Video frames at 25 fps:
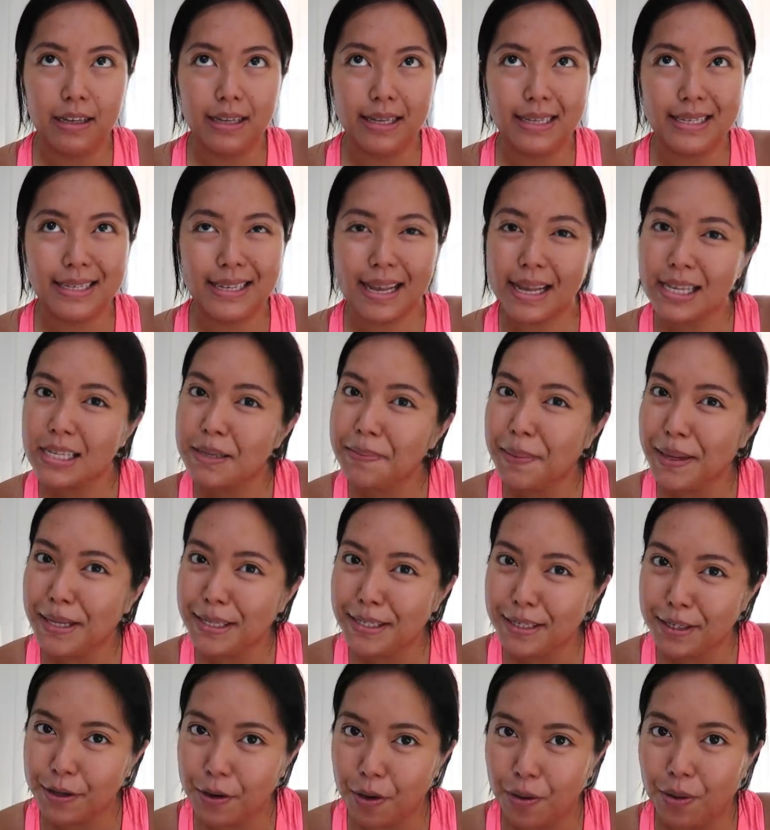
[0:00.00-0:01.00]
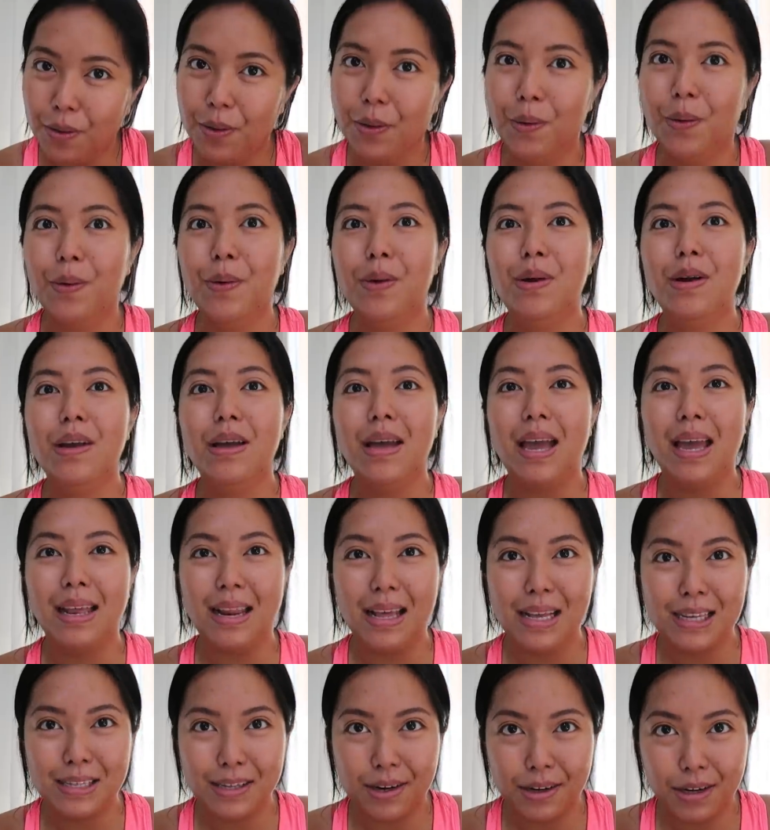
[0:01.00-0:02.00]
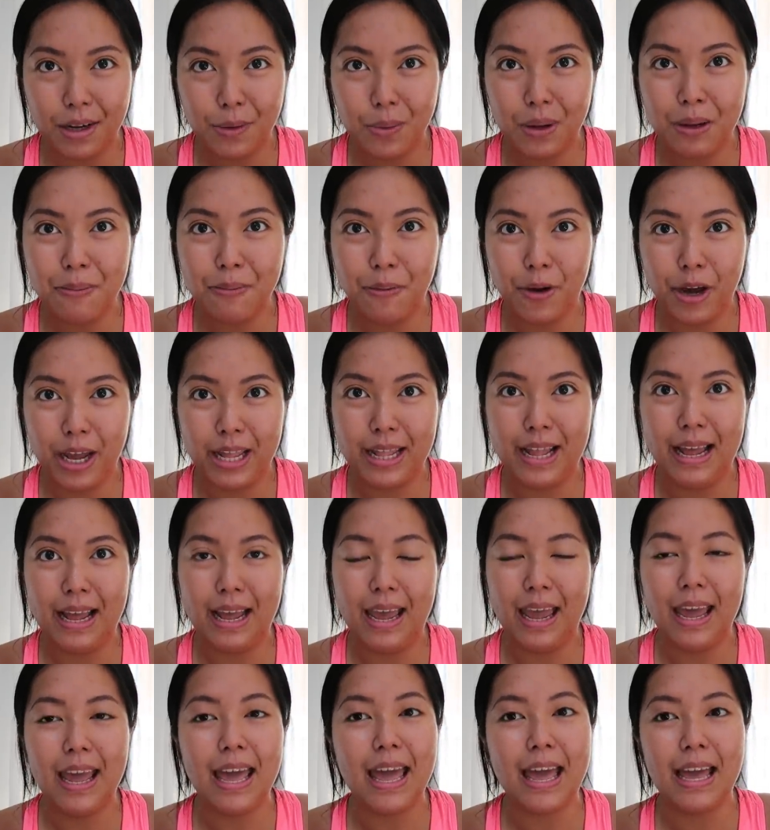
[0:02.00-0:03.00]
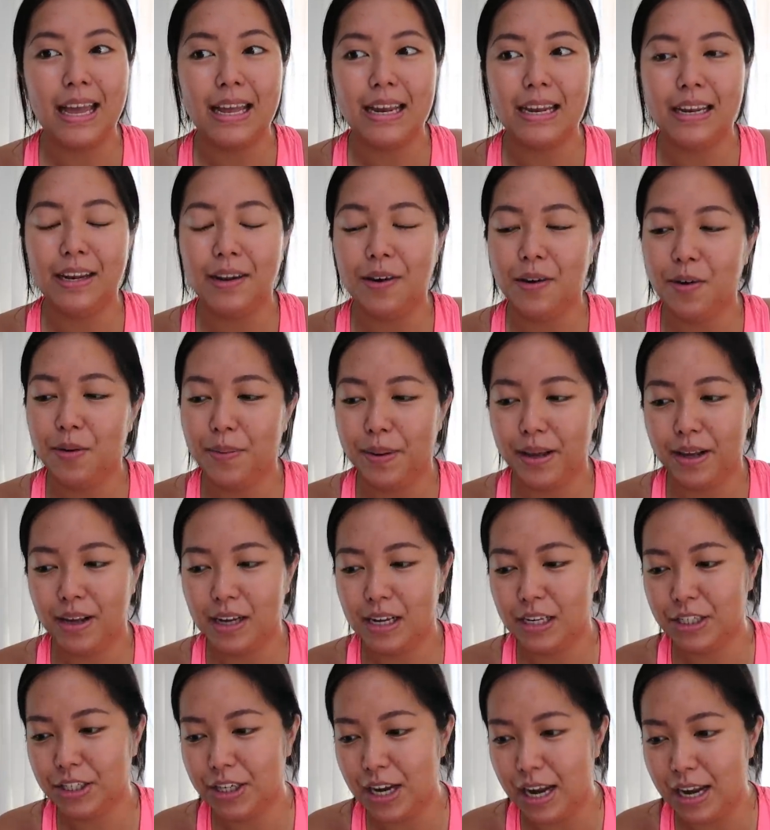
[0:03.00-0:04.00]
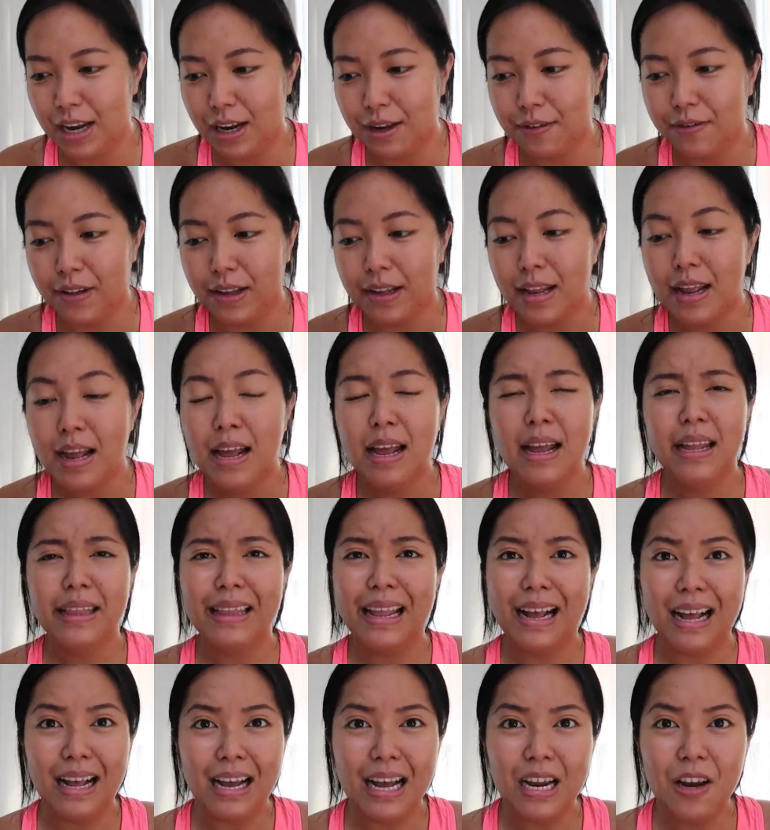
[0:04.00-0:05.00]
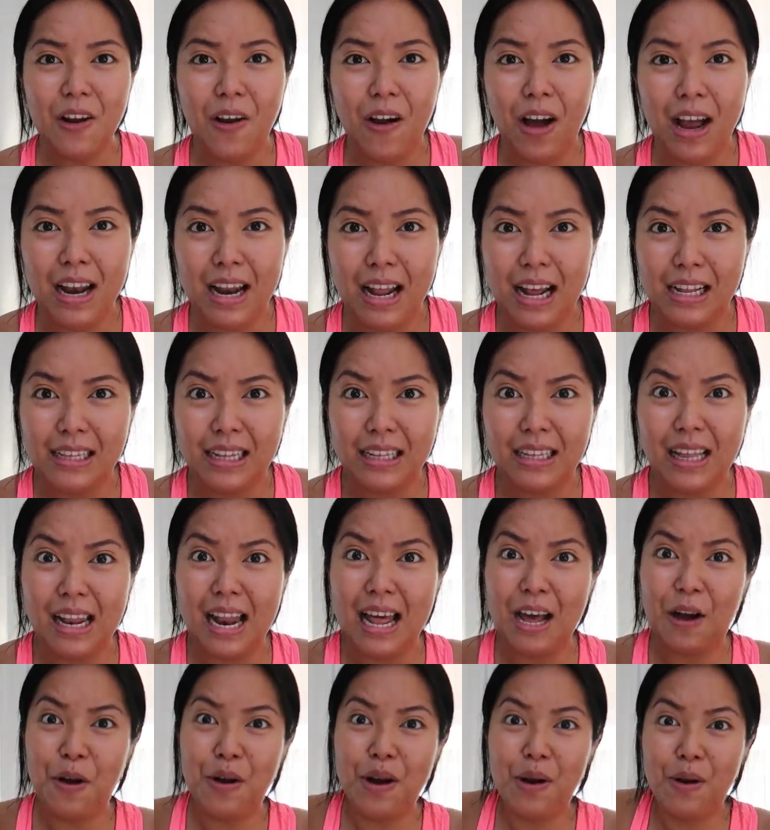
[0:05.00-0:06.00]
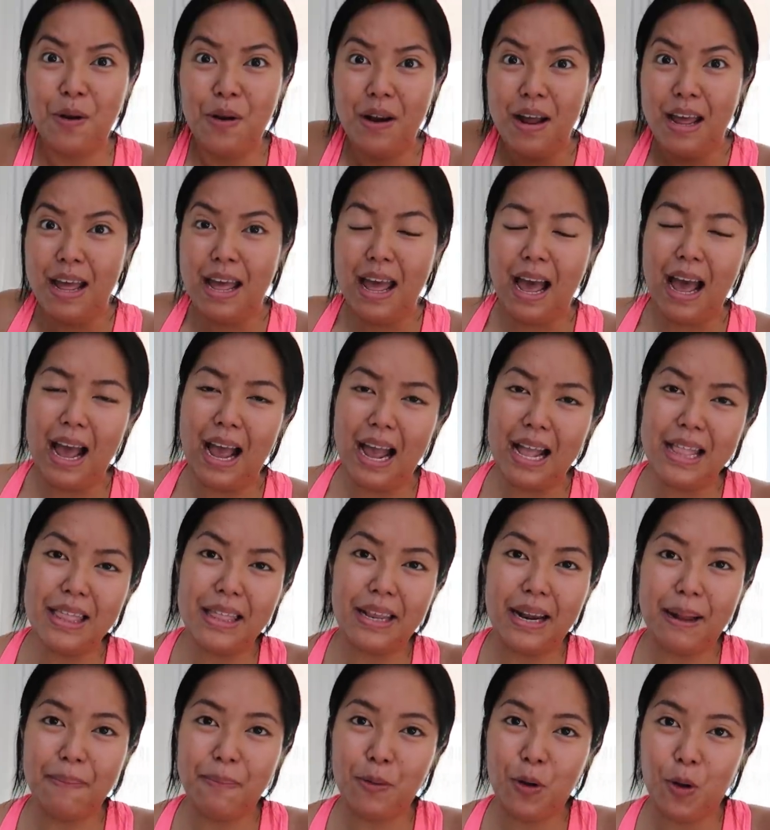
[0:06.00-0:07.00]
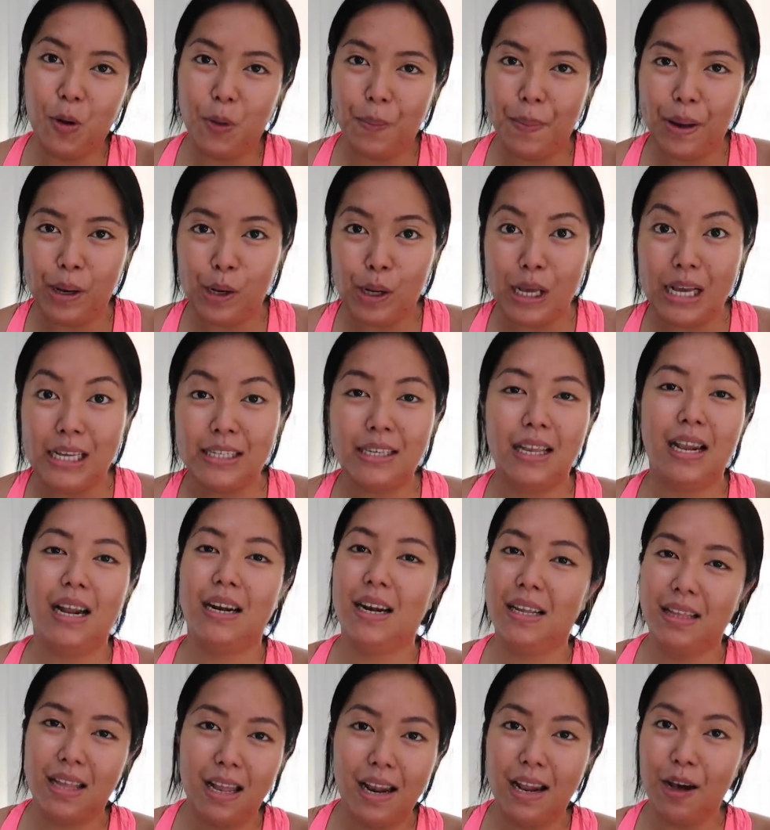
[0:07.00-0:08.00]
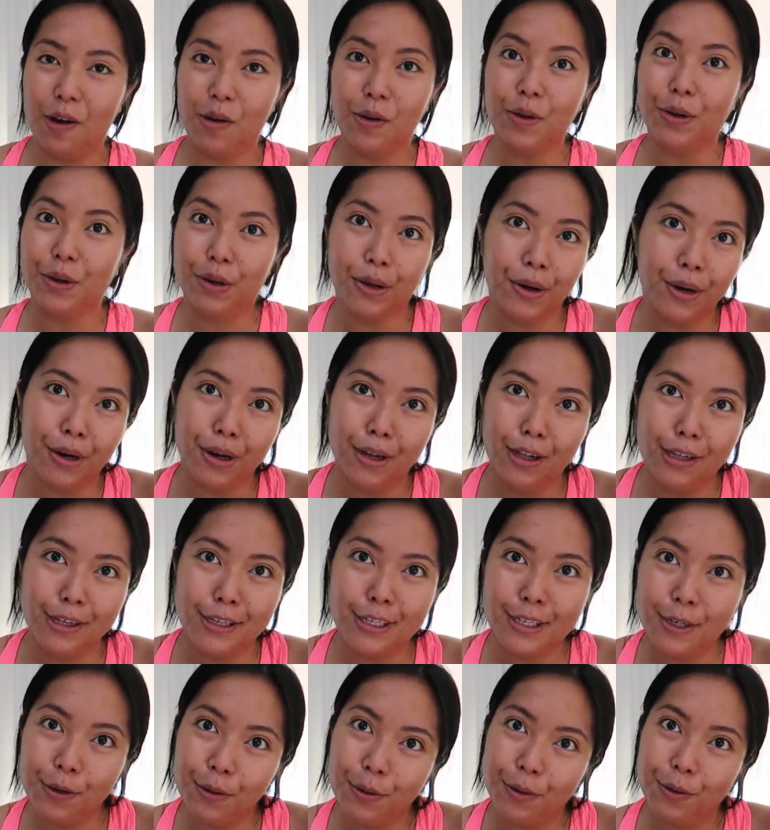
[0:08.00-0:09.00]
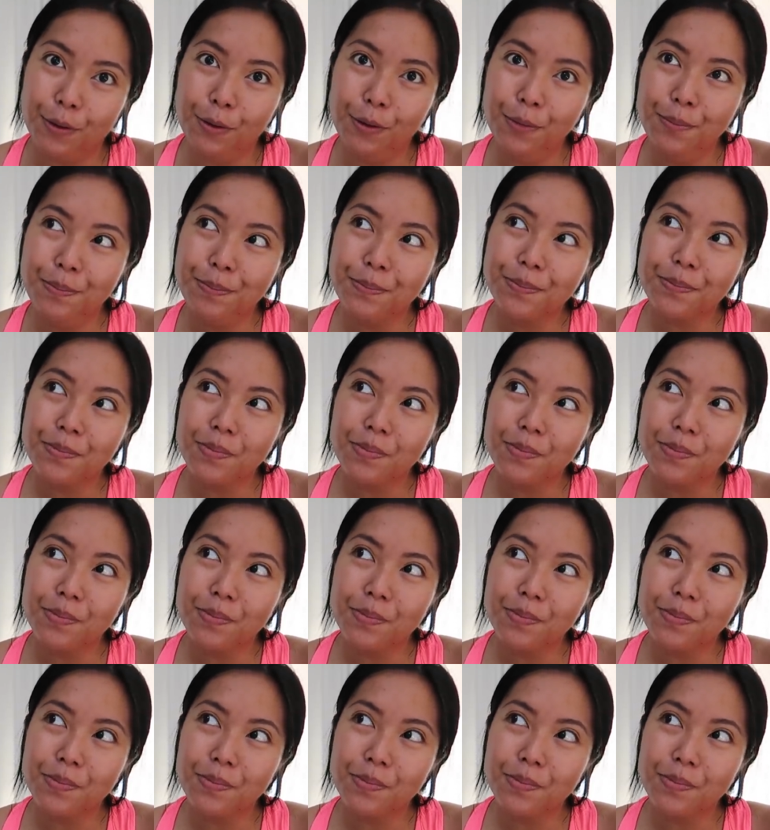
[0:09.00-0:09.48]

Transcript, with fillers: 6 months ago, and I started with Muay Thai, and oh my gosh, I love it. Nakakaloka lang, nagdala ako ng hand wrap ko, pero isa lang nadala ko, girl. So,